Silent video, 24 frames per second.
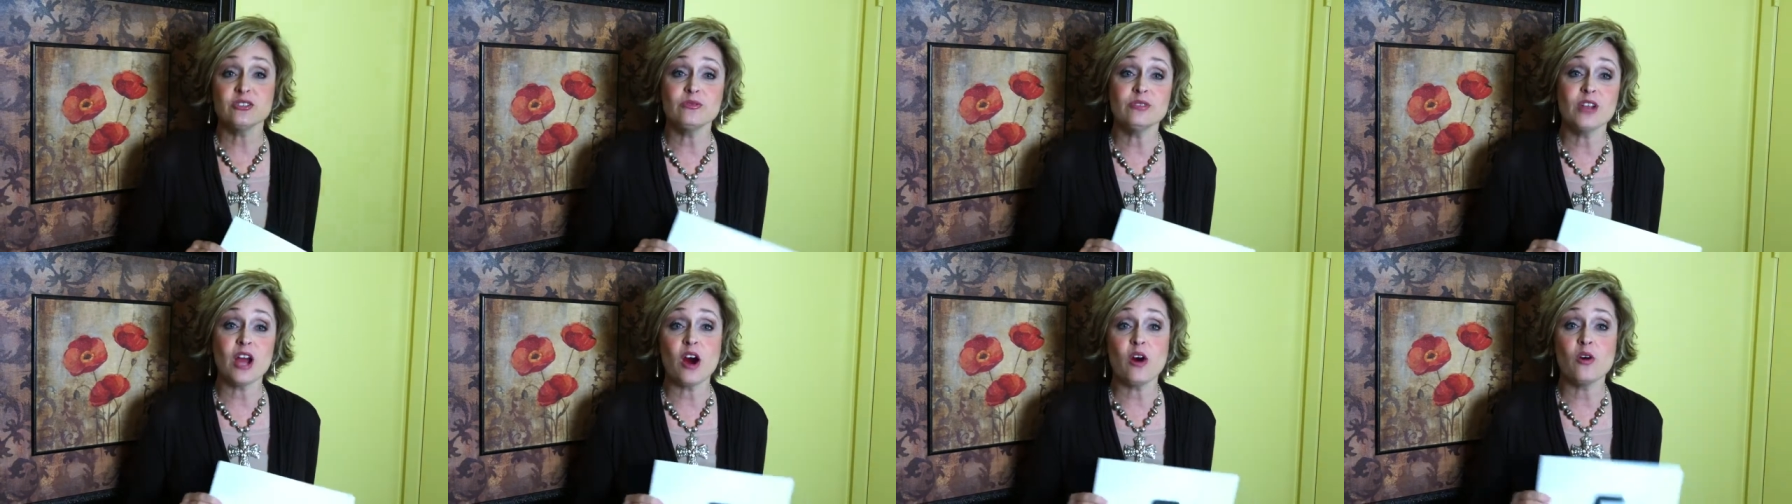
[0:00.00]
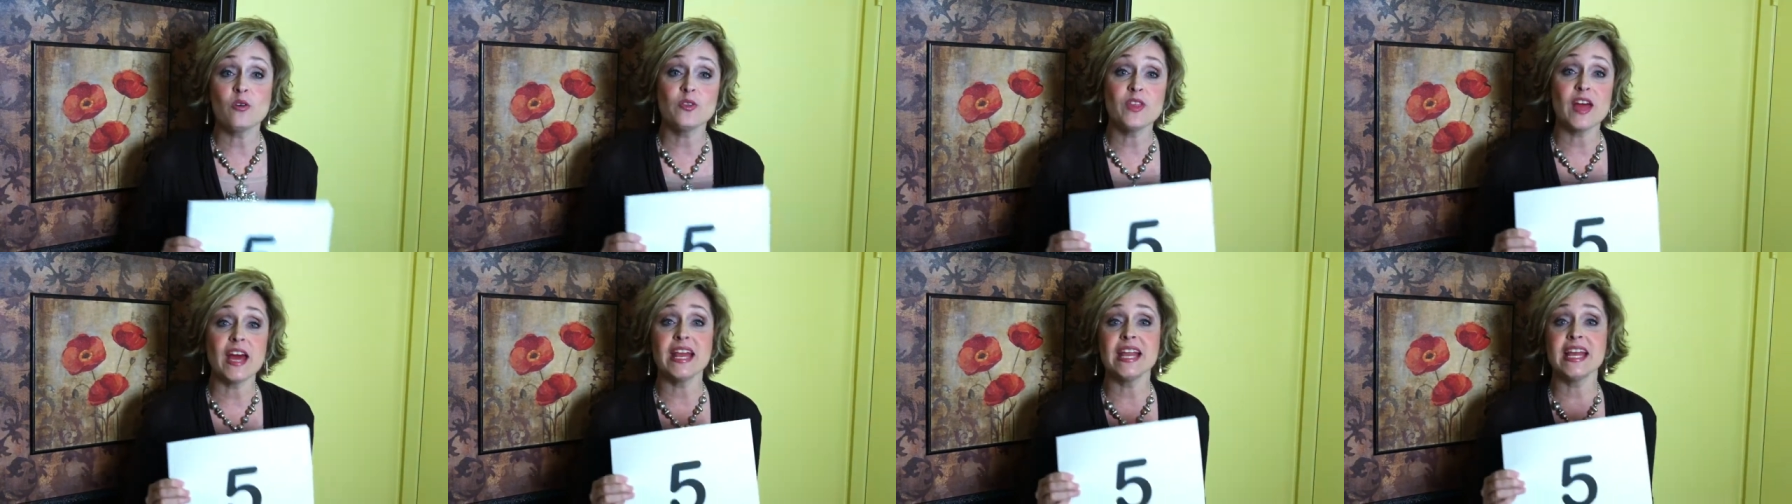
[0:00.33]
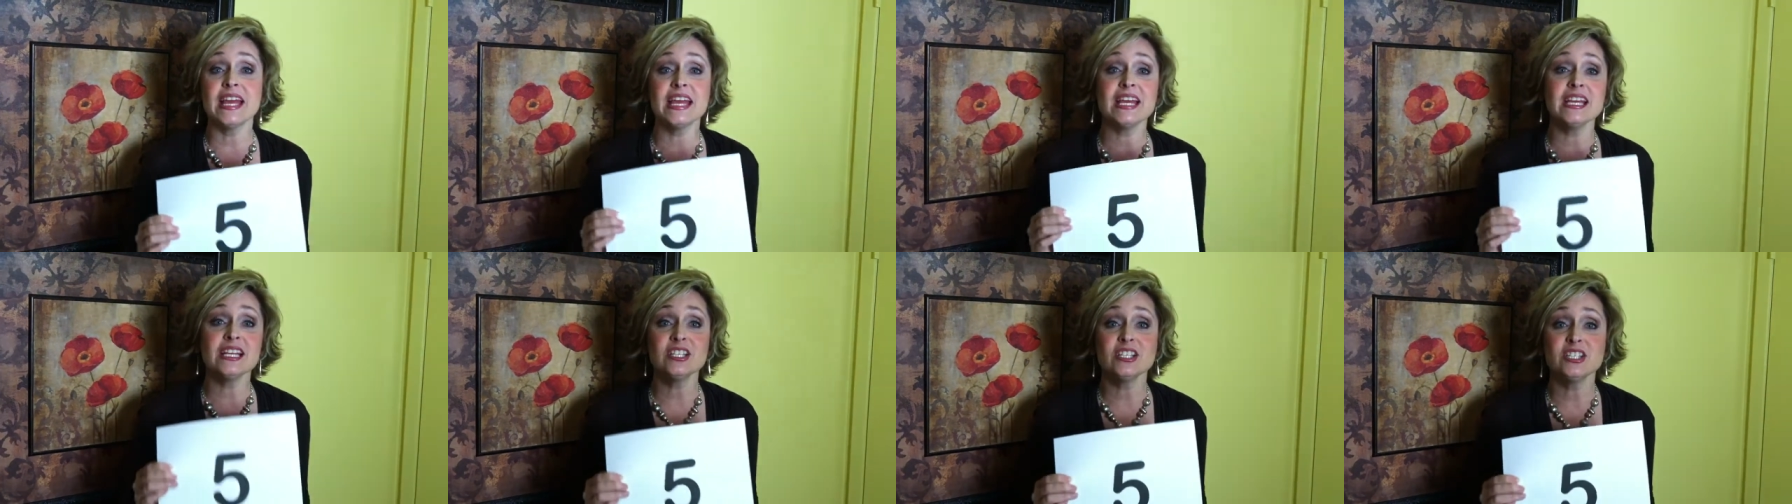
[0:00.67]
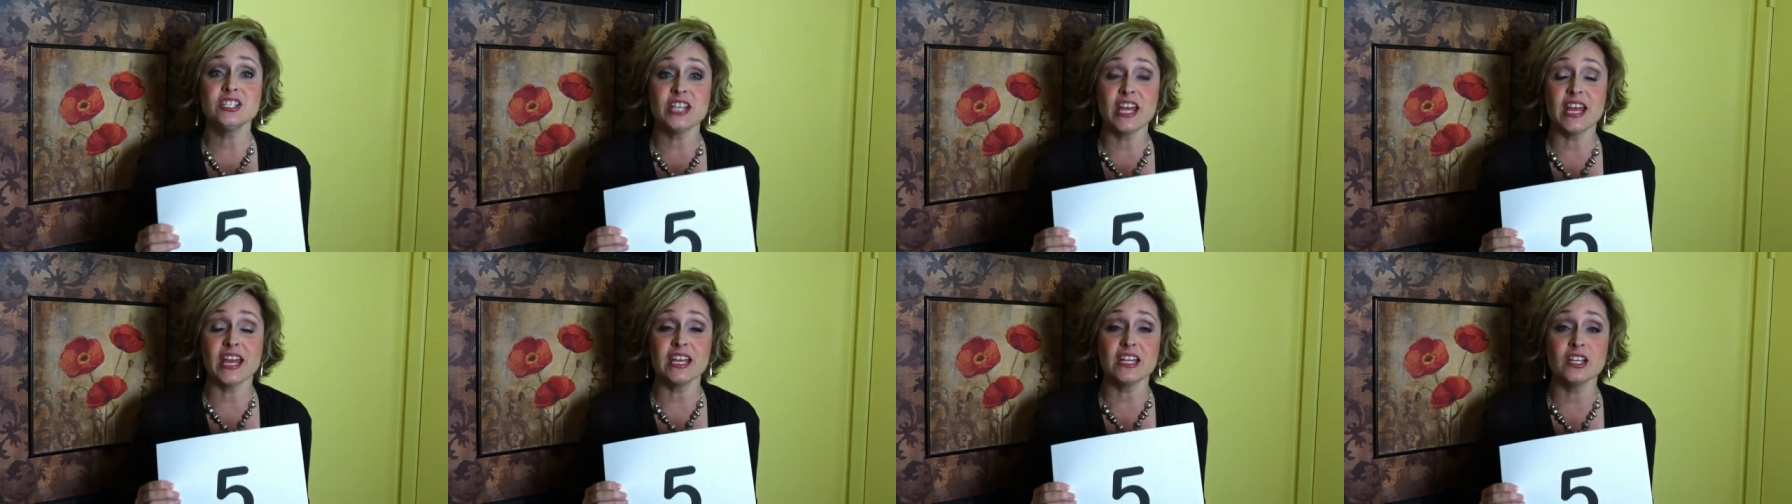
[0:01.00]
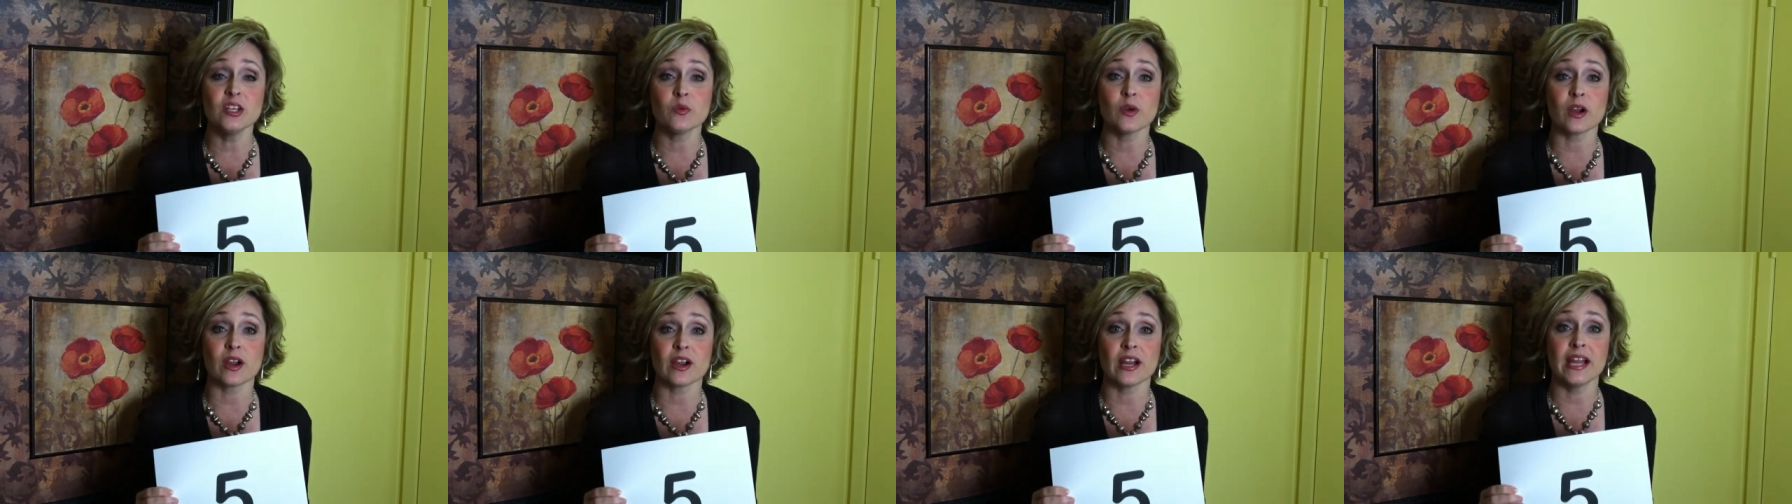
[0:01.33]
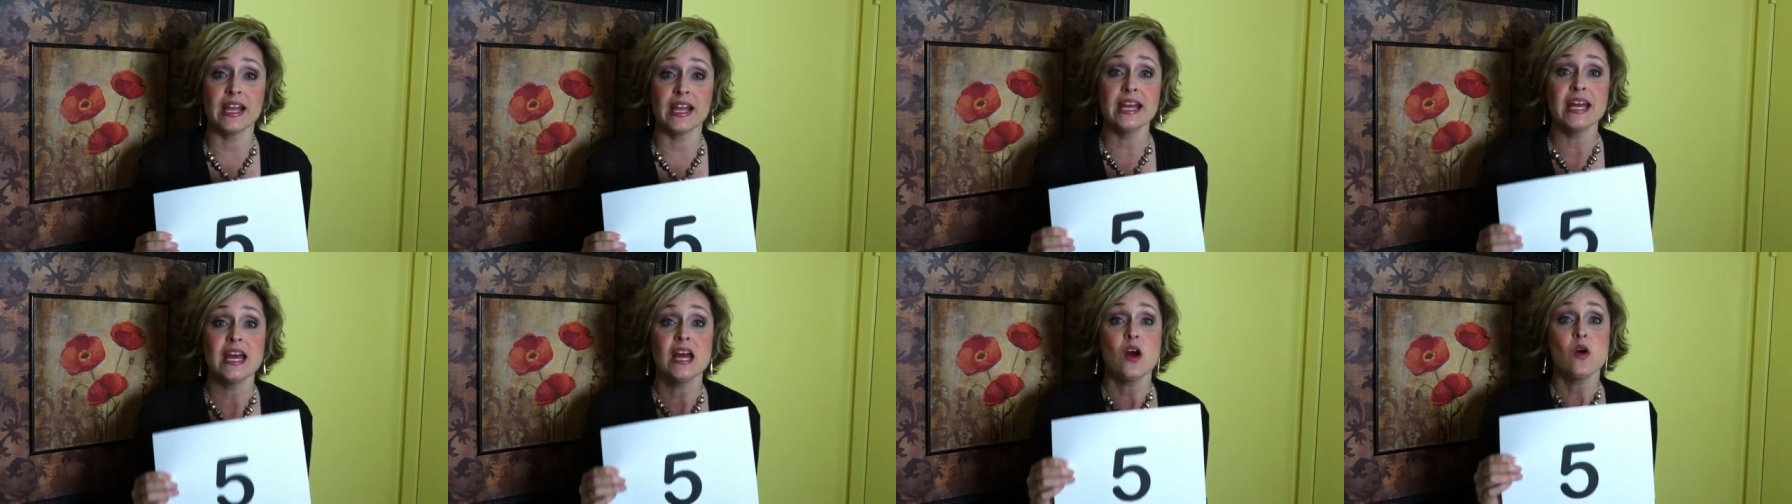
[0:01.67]
you know that in
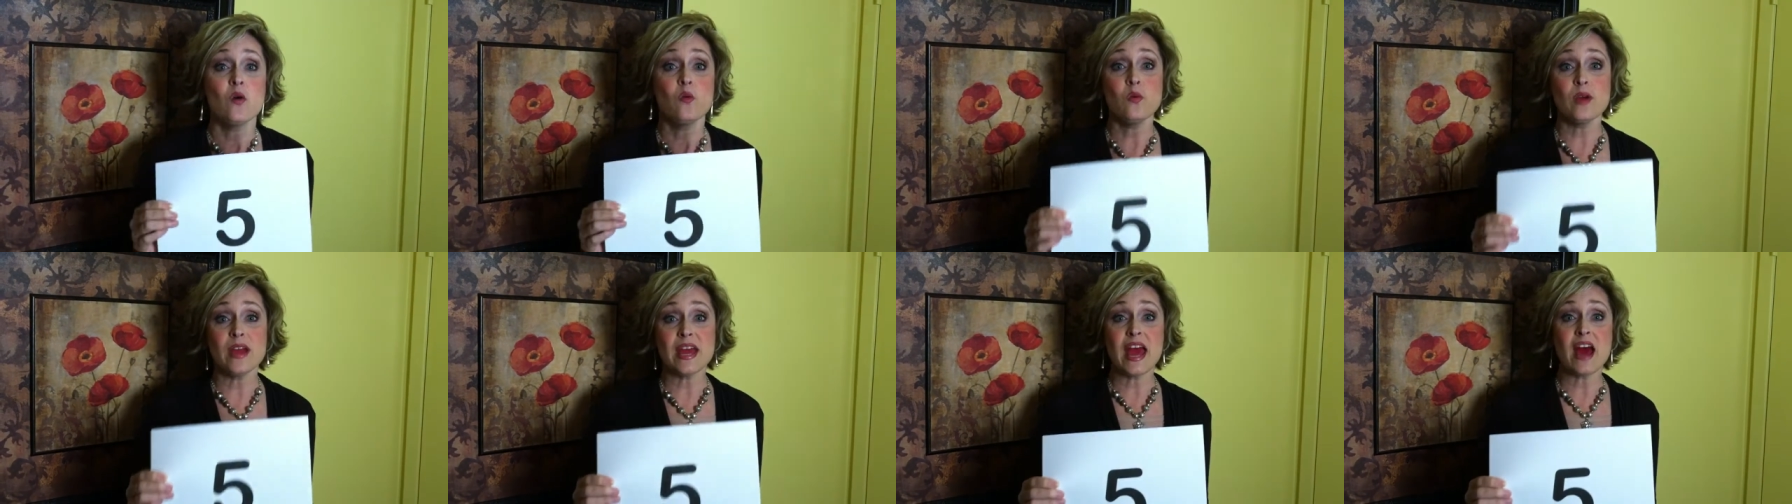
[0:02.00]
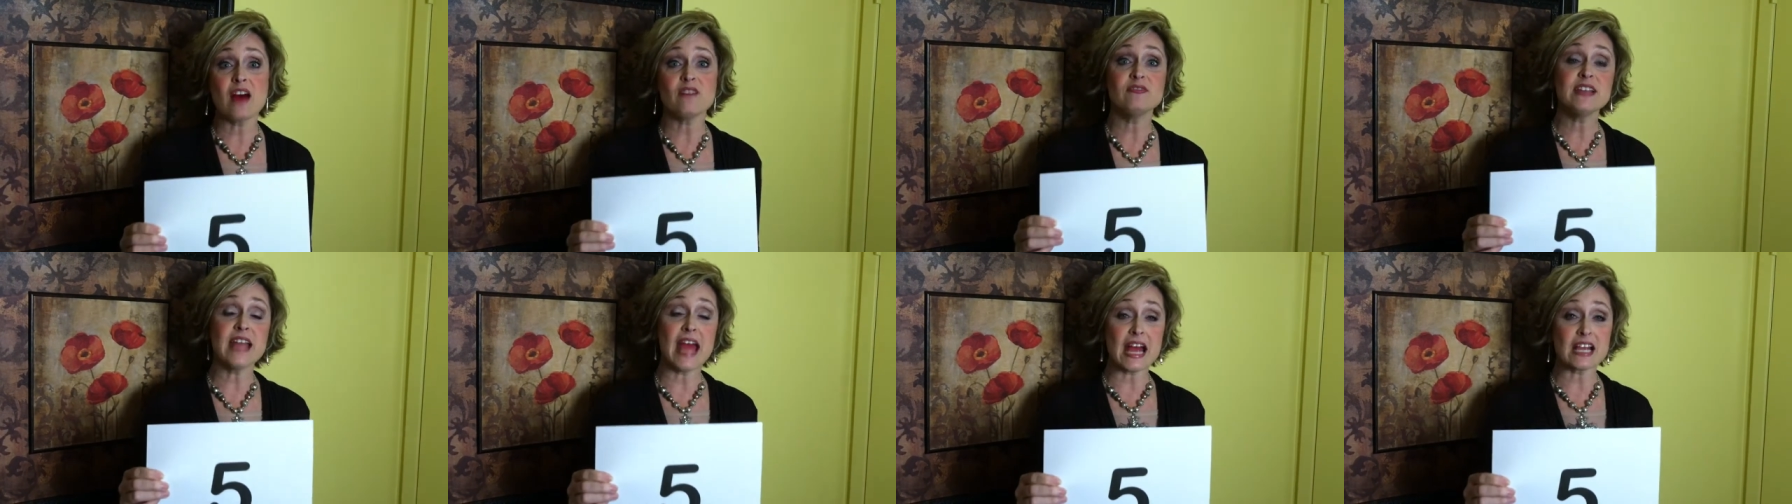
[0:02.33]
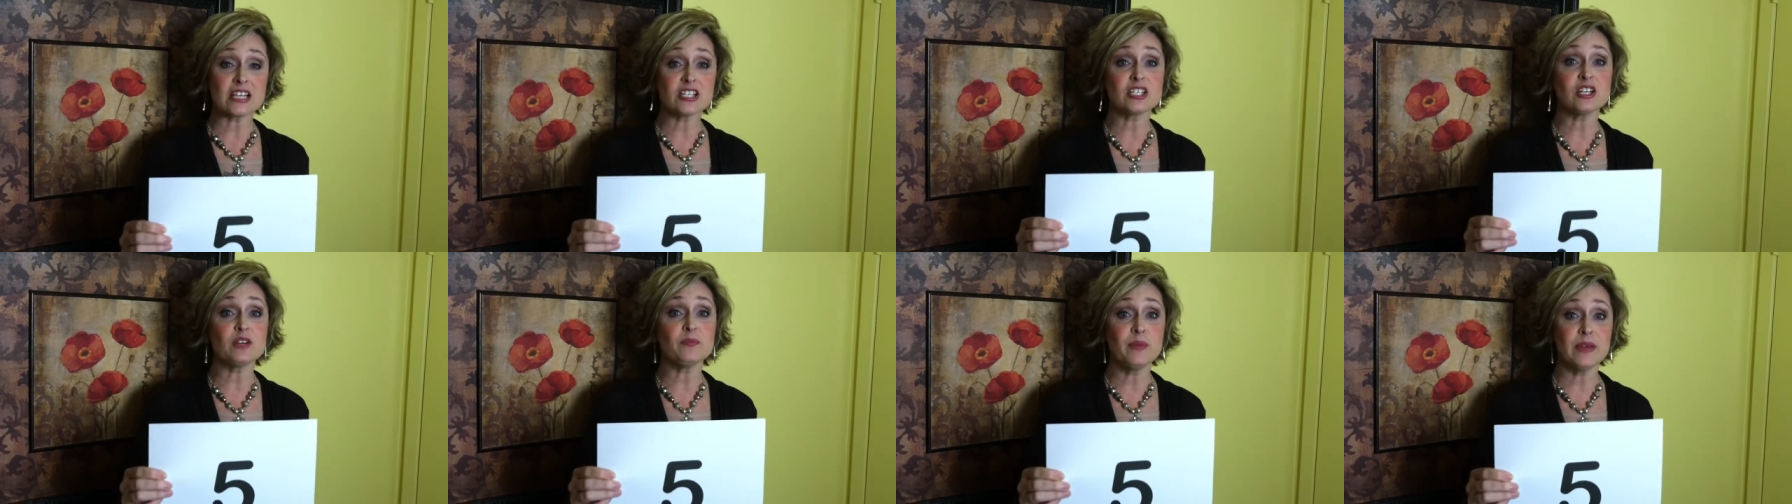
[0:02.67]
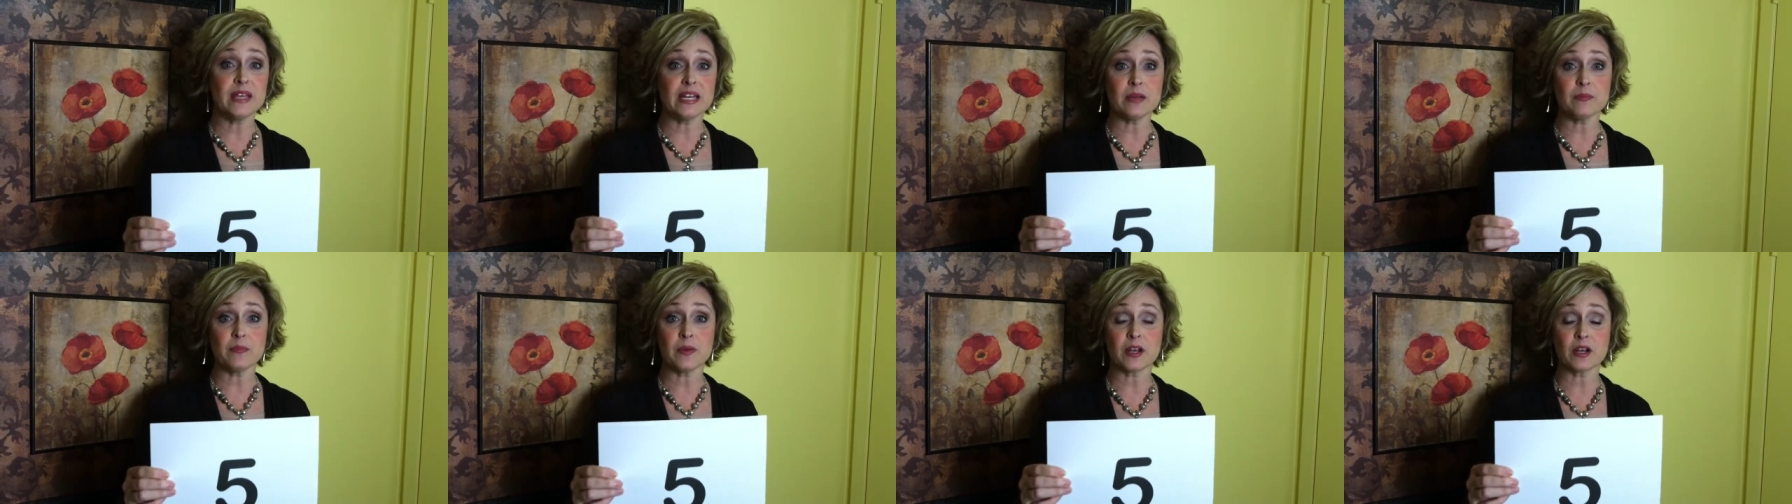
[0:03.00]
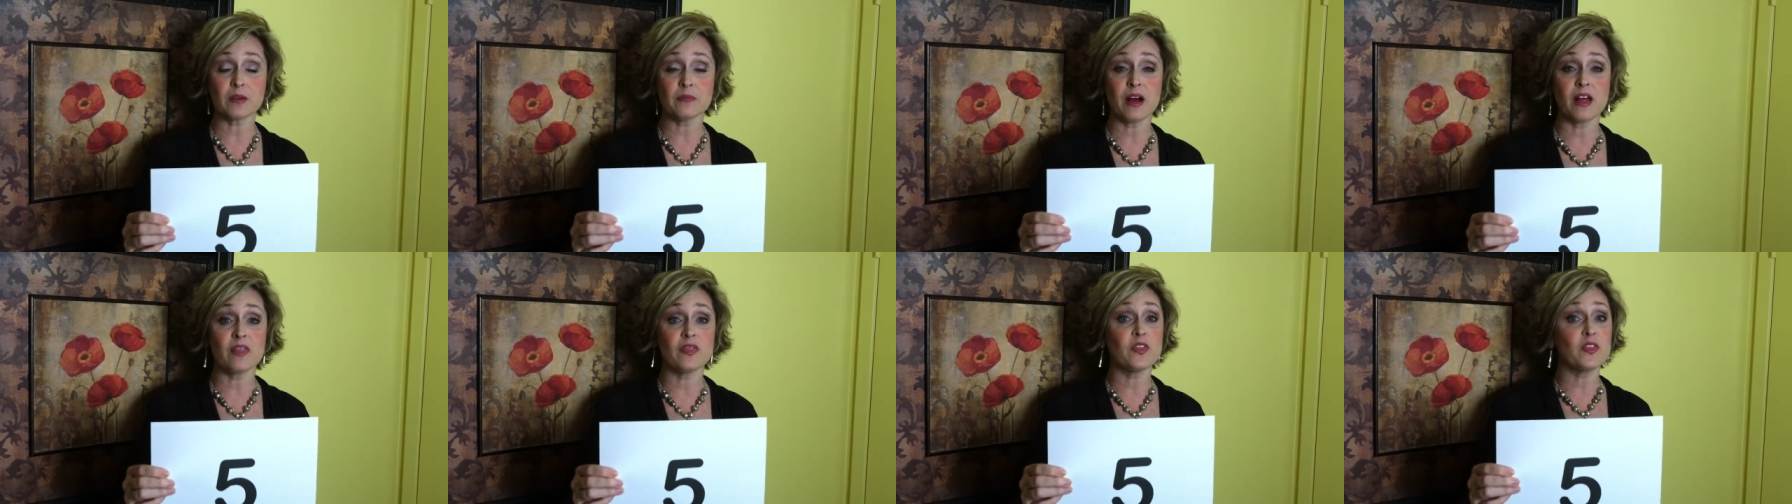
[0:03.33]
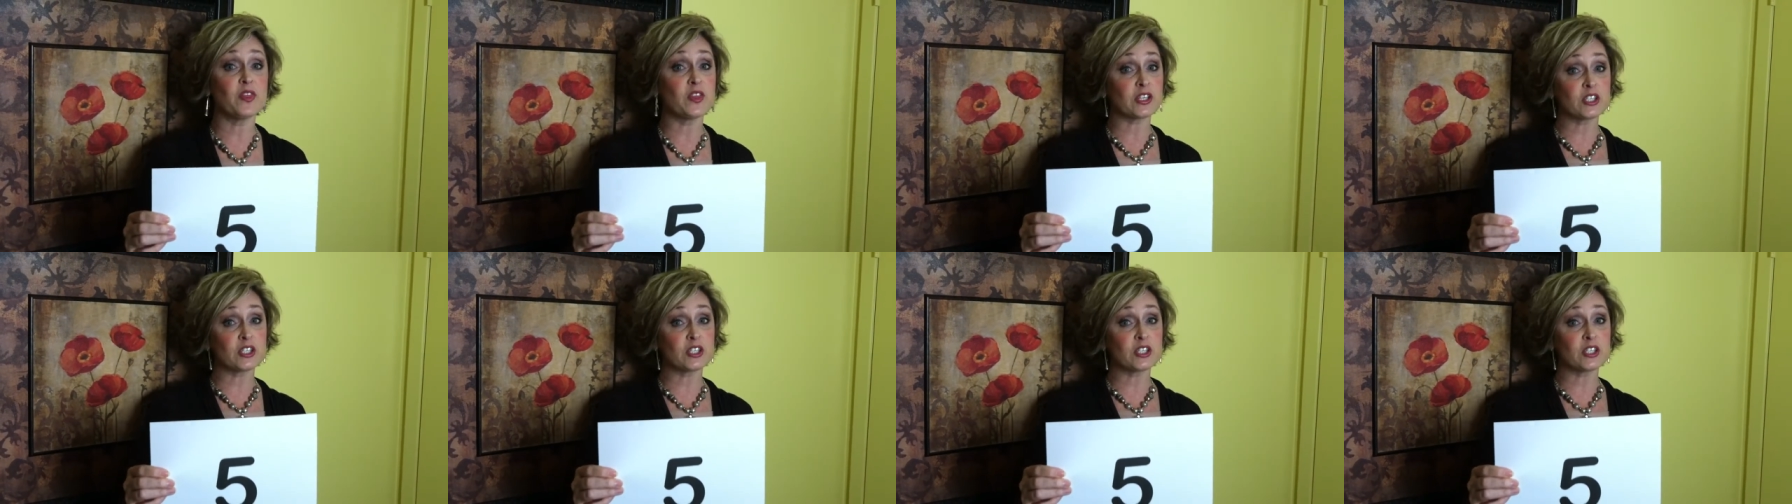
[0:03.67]
January we have National Peanut Butter Month?